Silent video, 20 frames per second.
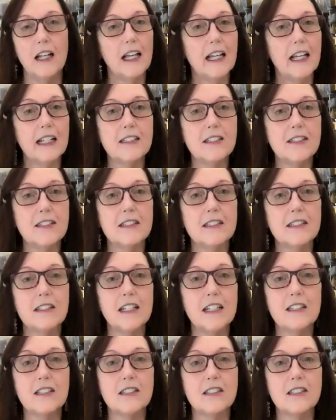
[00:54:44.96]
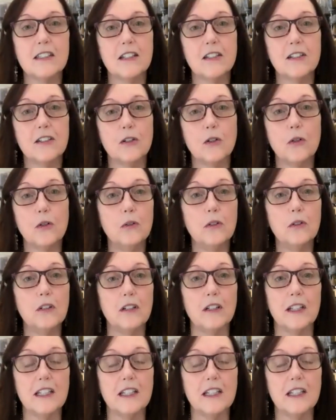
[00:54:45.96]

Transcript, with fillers: it's, it's cool.